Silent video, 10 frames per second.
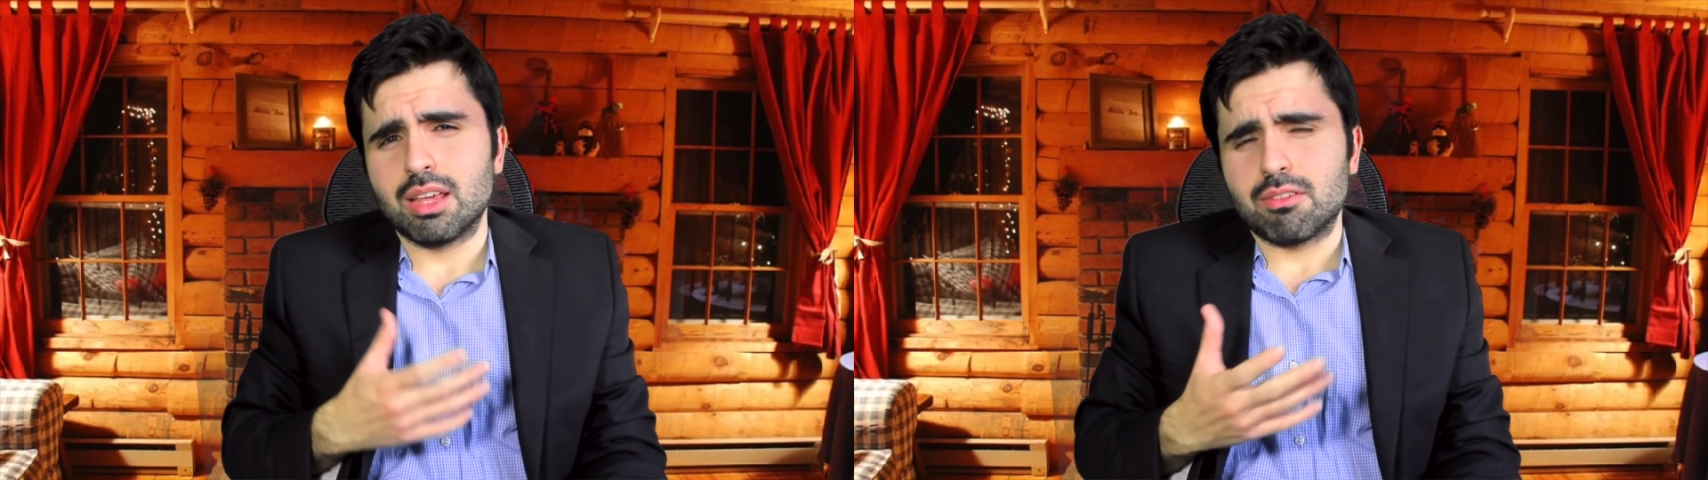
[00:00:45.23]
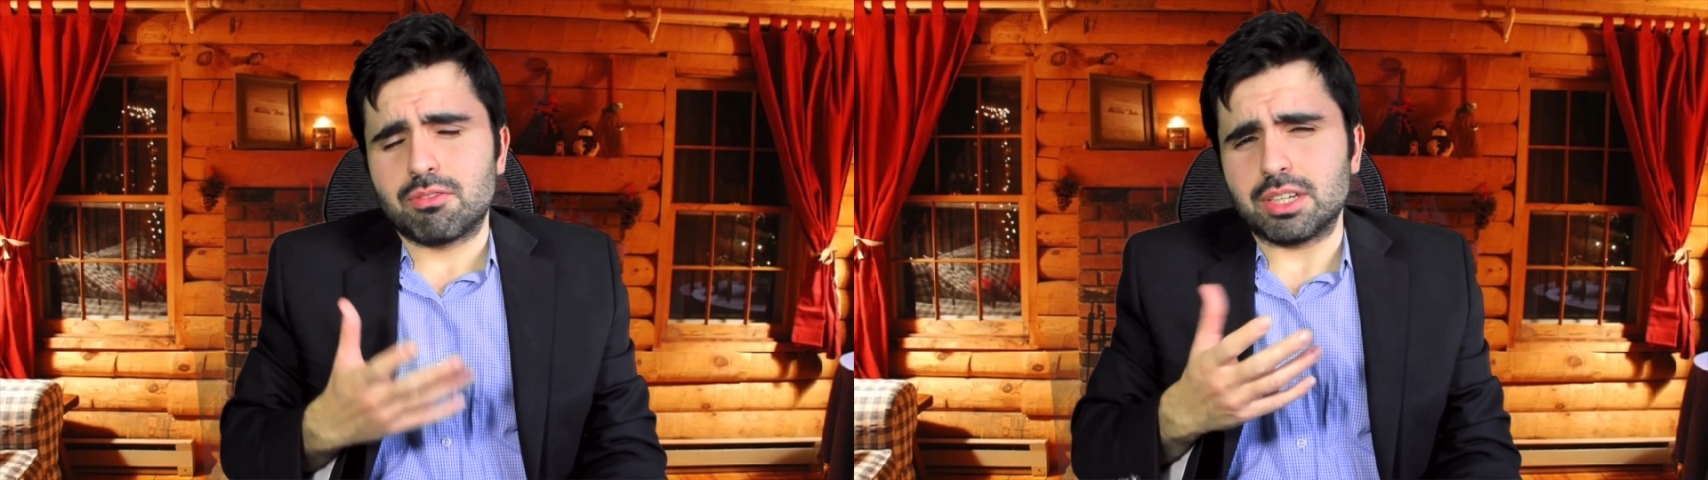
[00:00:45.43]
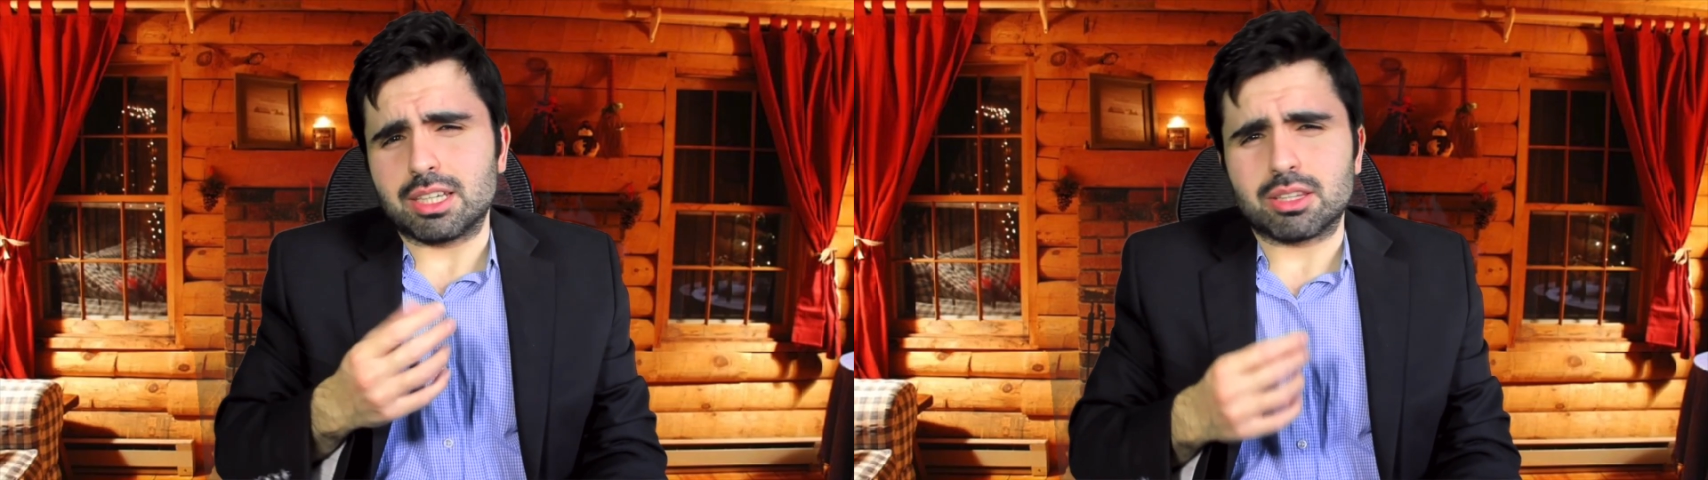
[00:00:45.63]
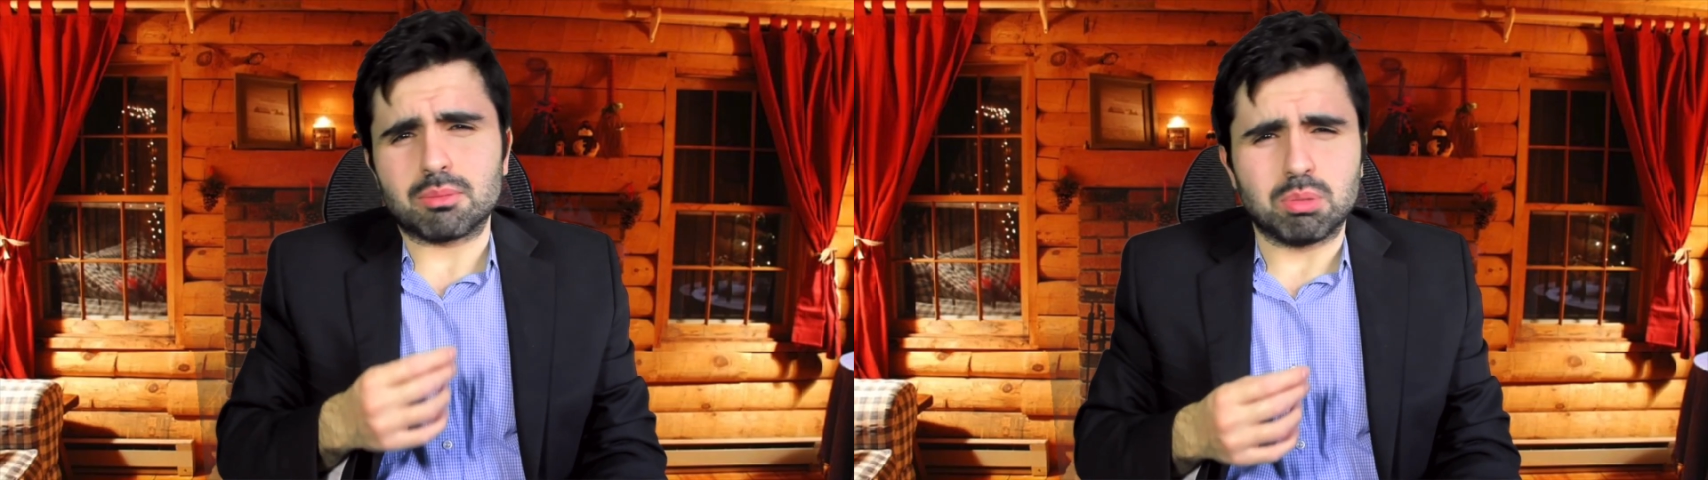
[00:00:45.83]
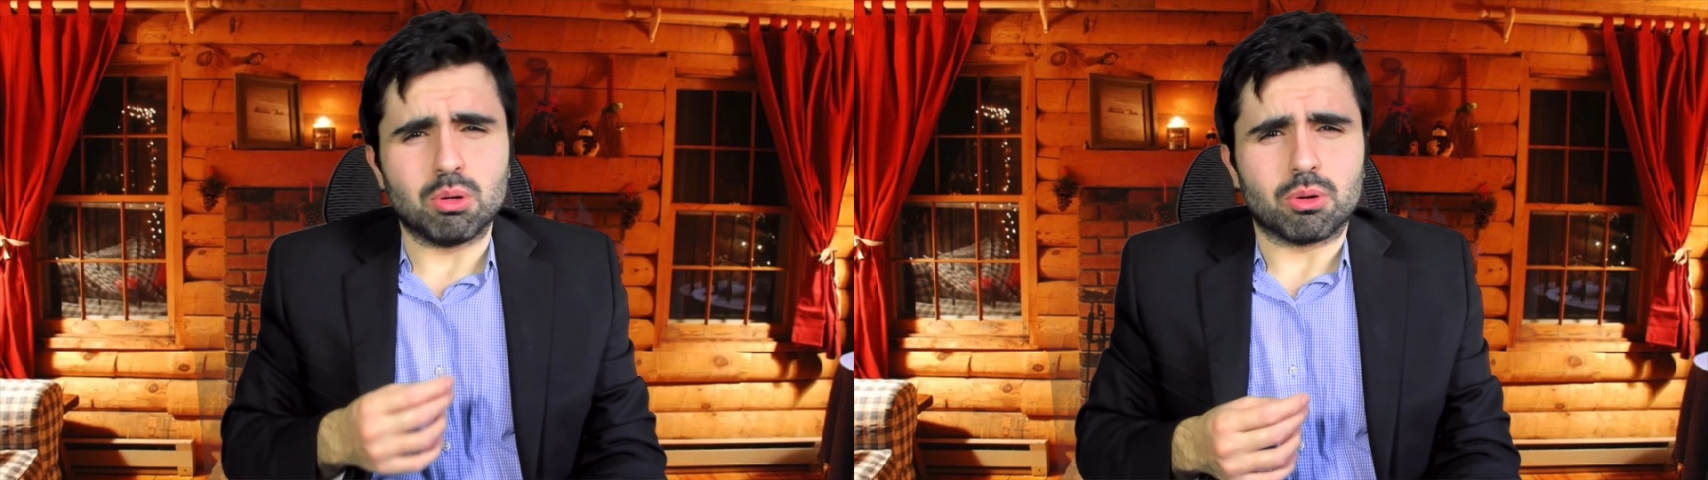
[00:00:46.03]
feeding the
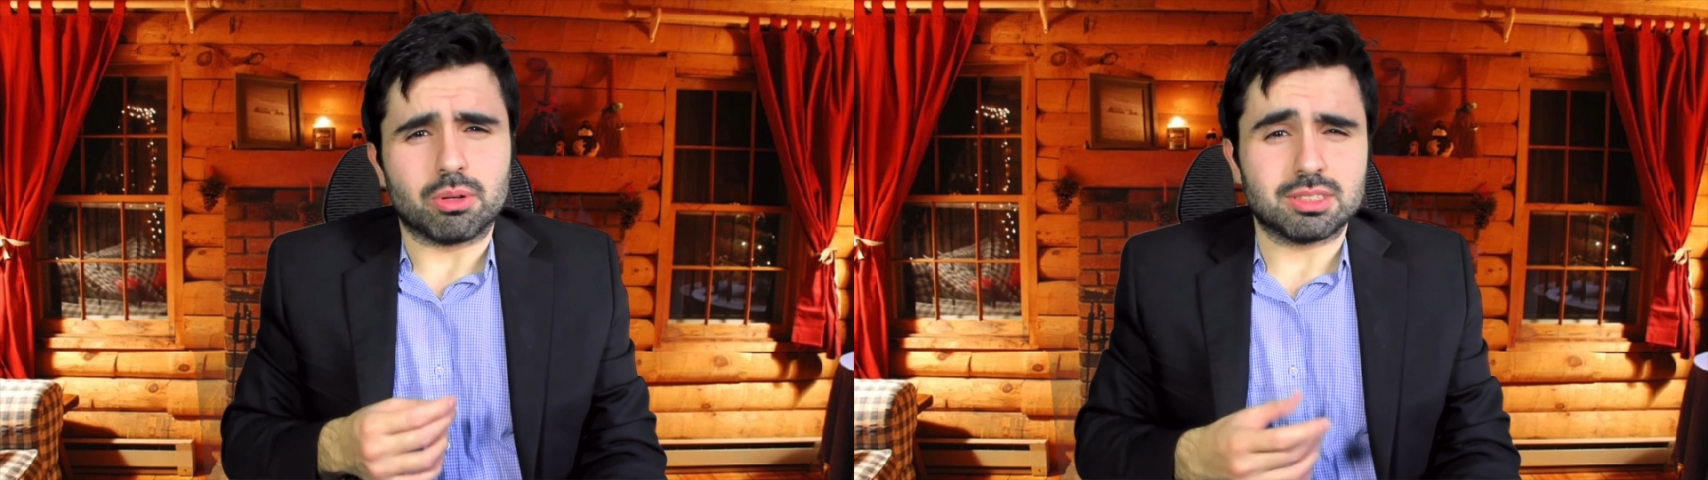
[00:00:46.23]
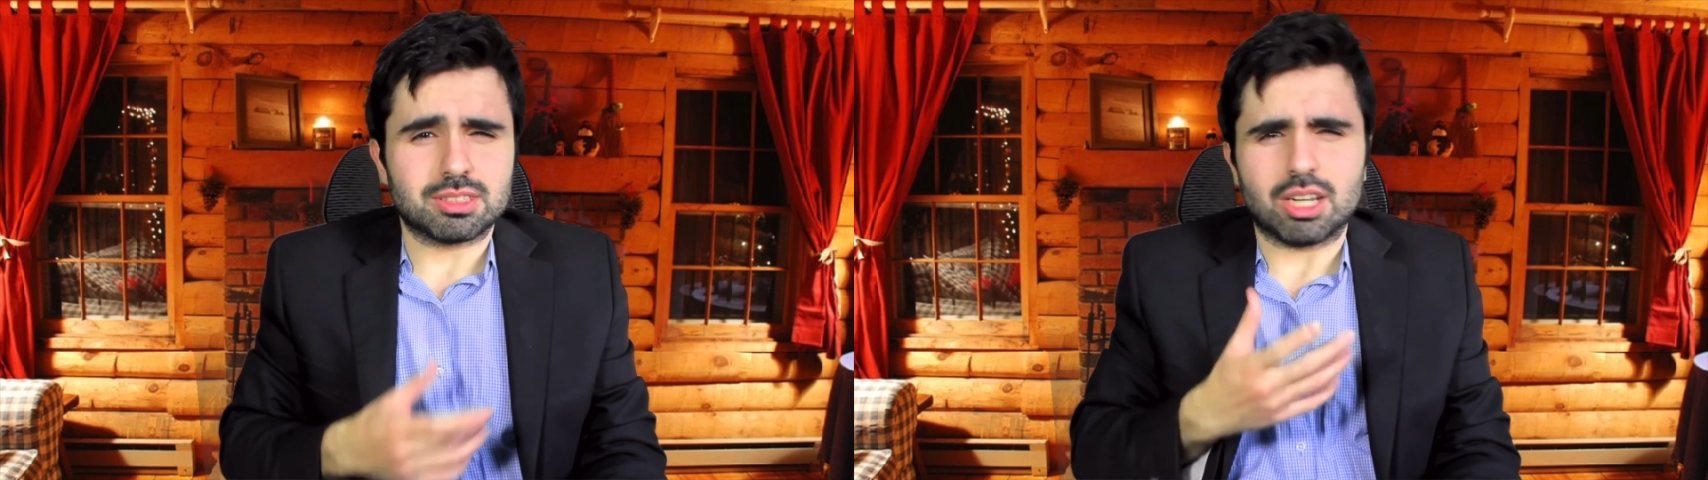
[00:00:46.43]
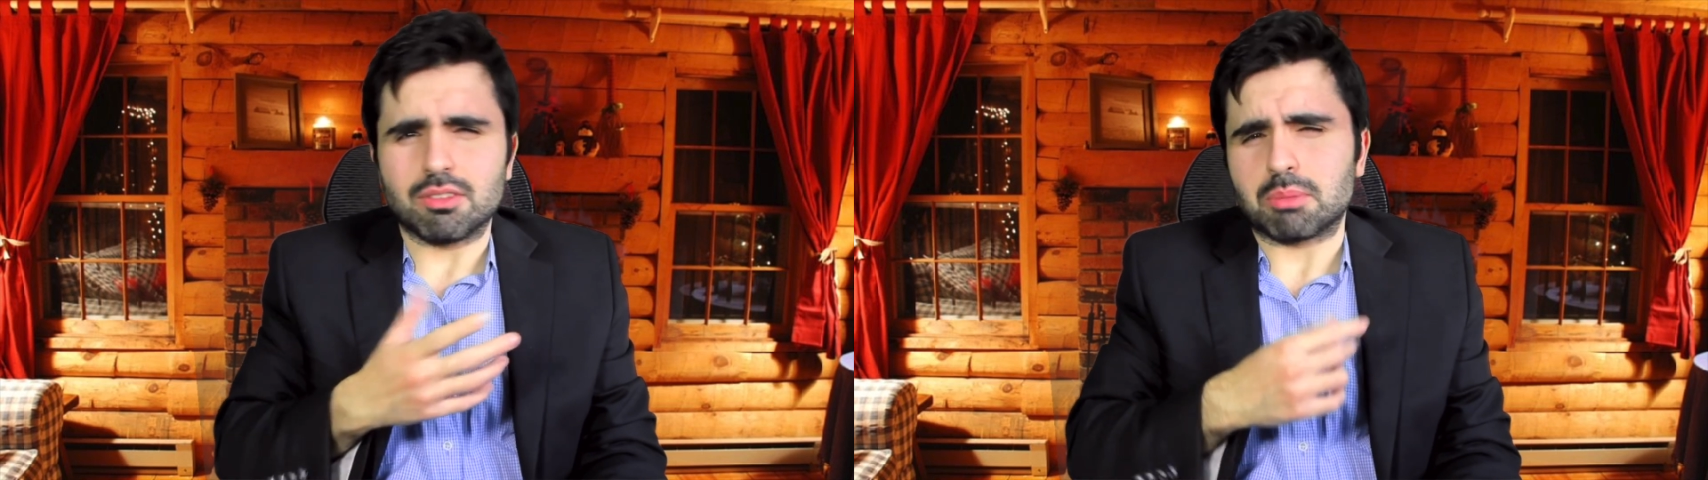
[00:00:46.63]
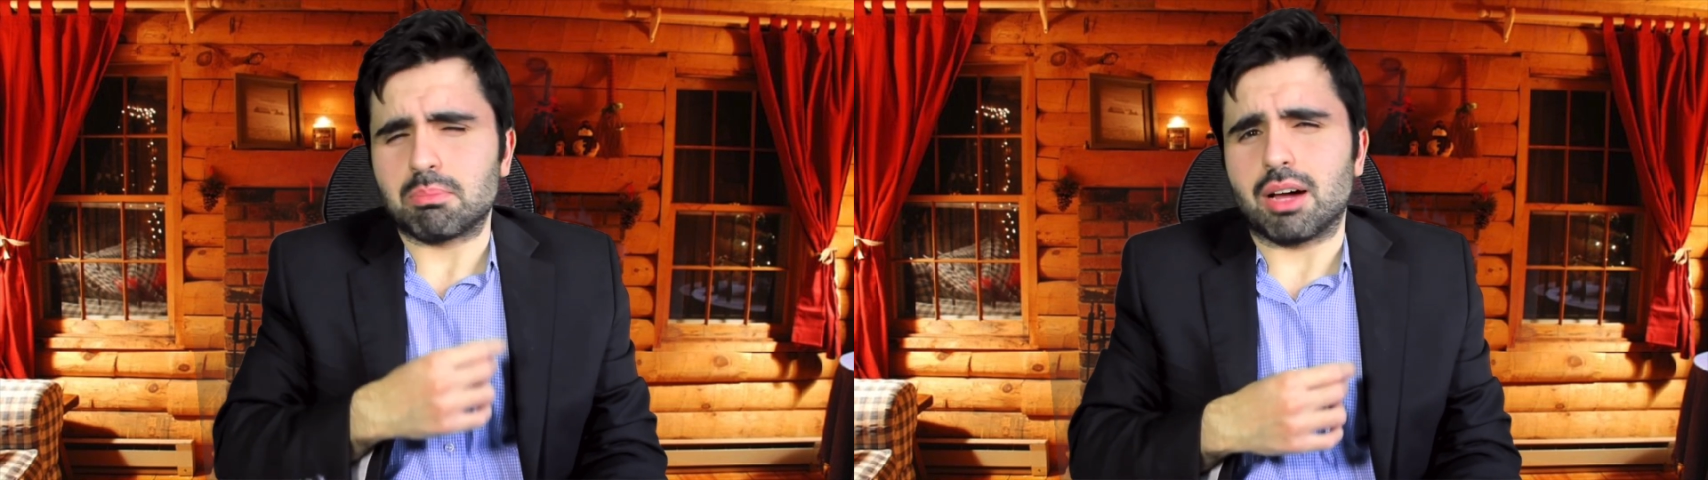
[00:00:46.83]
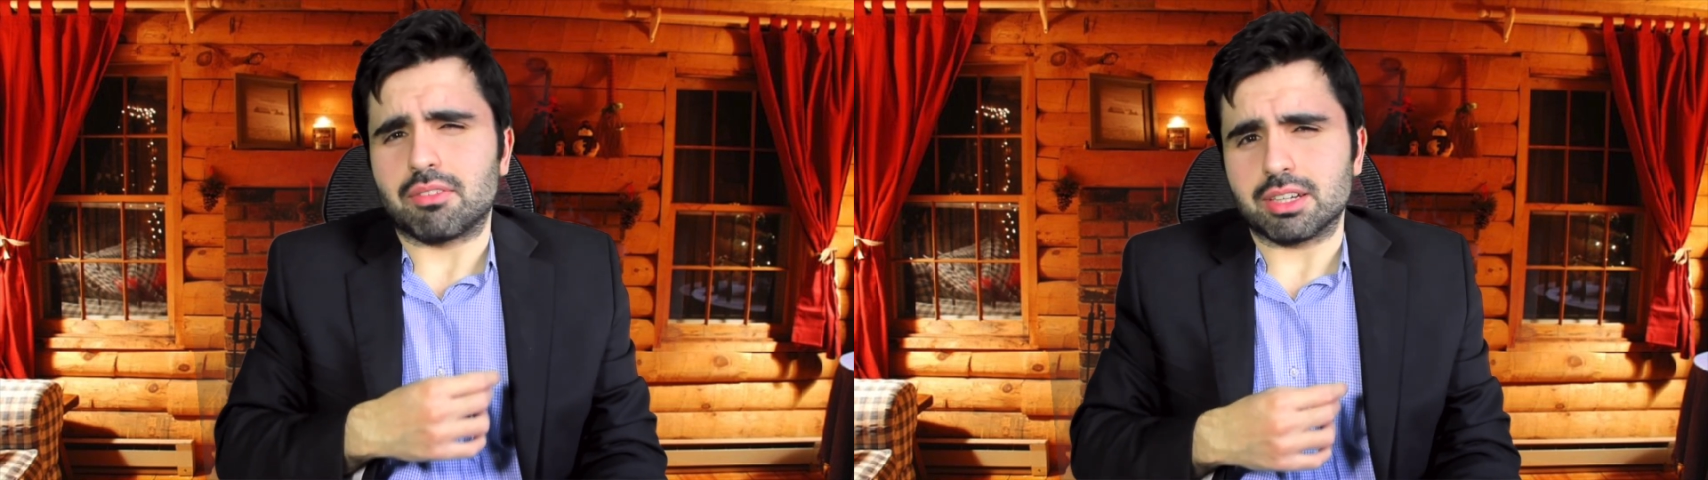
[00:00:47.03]
poor and solving
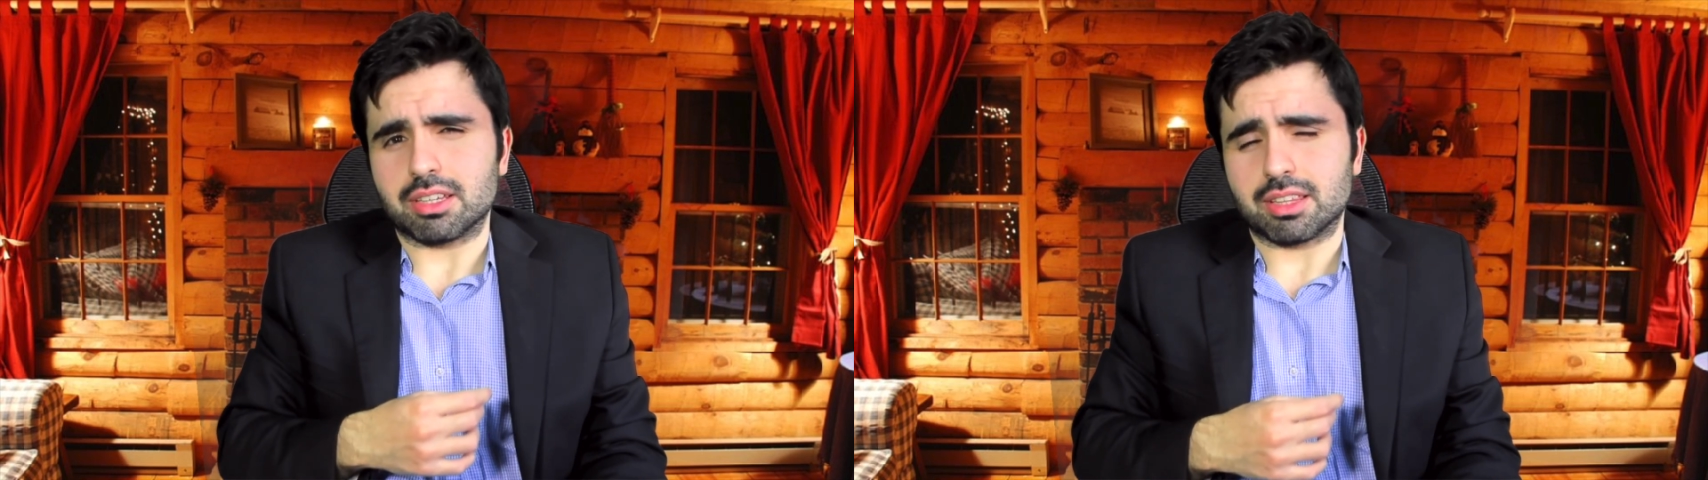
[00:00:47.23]
poverty